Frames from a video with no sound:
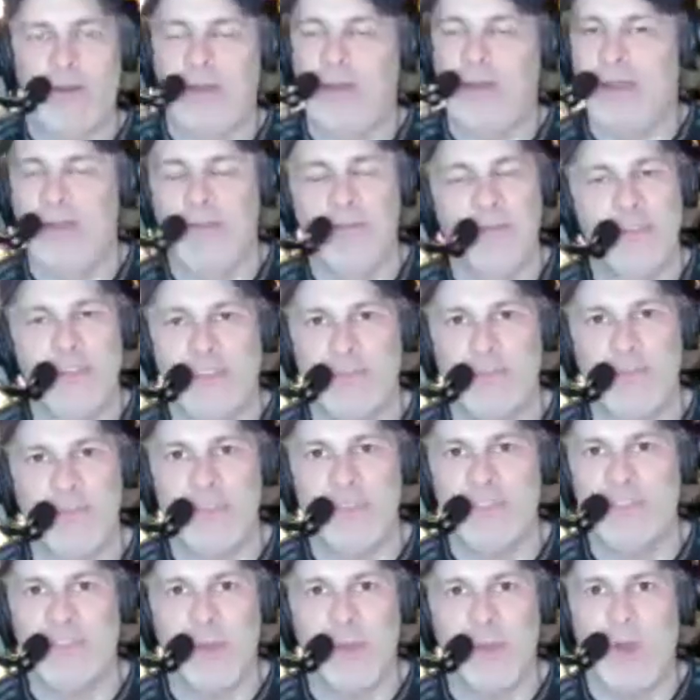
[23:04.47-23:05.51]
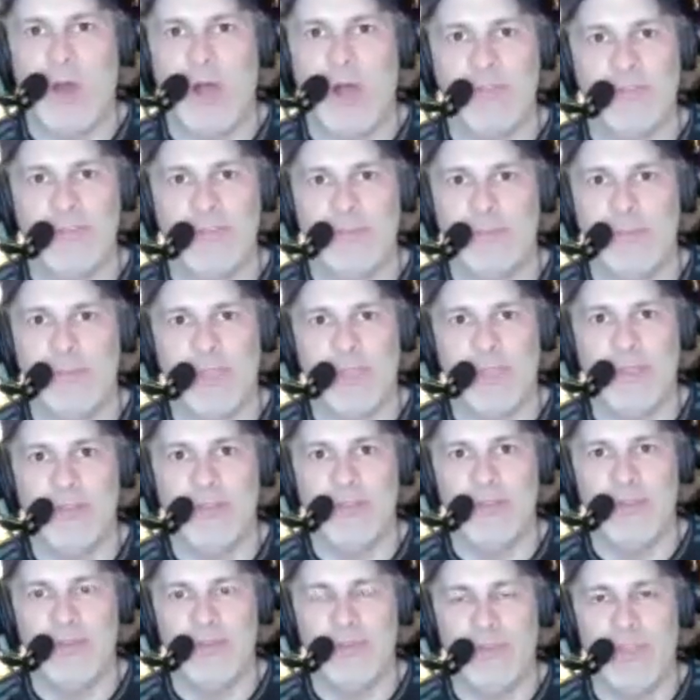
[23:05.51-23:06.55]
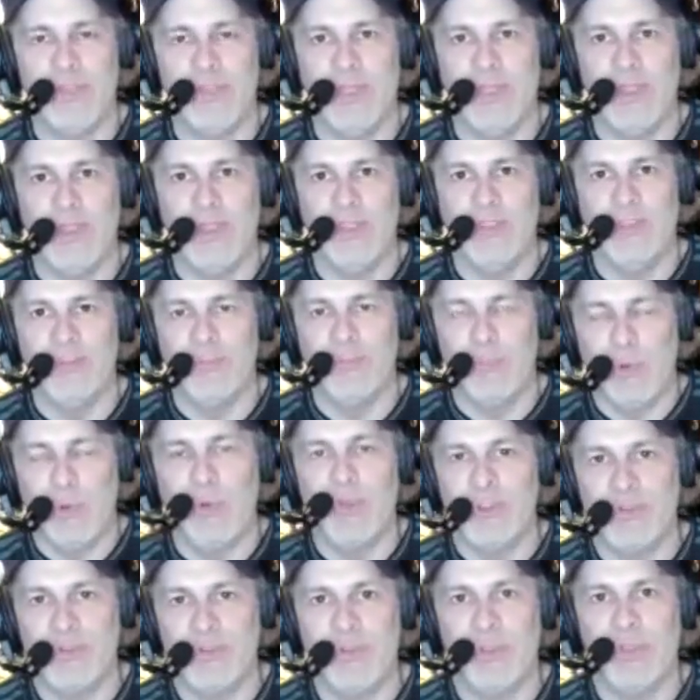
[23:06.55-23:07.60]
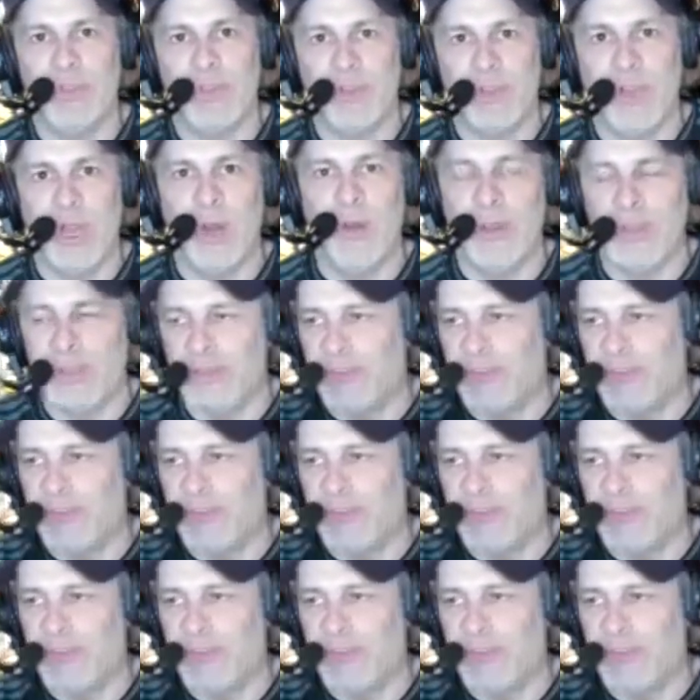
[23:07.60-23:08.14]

I, it would just be so awesome because it the, the sport is really growing.